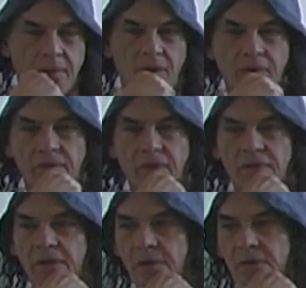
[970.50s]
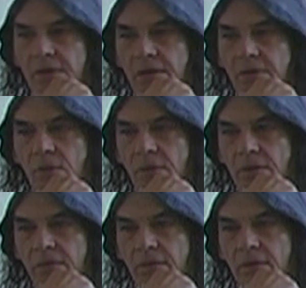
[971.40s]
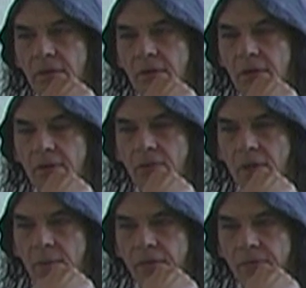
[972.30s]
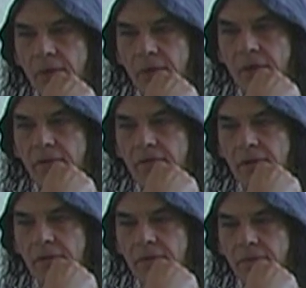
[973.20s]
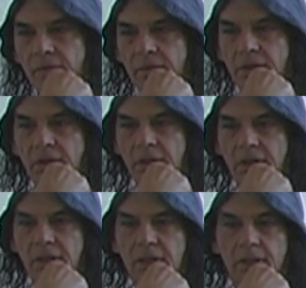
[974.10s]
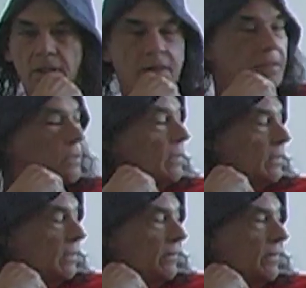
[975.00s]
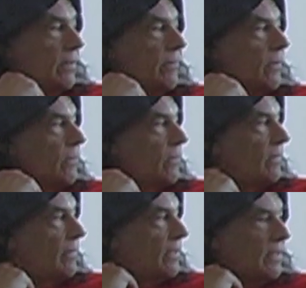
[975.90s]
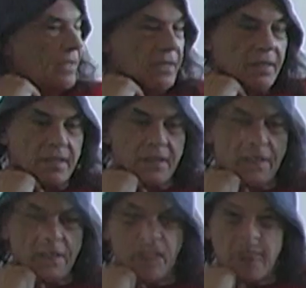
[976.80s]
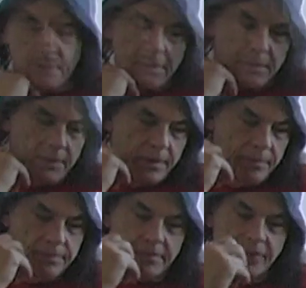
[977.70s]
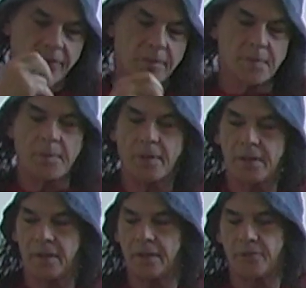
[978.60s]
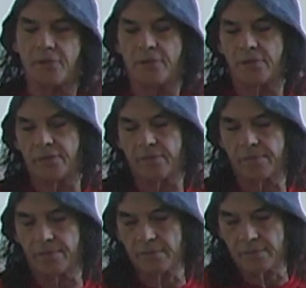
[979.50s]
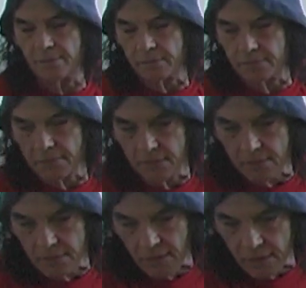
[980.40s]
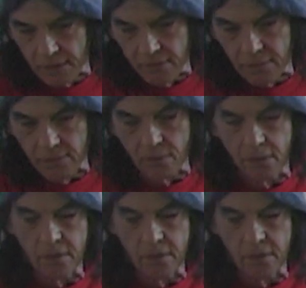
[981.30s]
always fascinated with Ken's work and seeing the incredible photographs that you take of the EVOs. You know, my, my former partner there, George, is, I think he's on a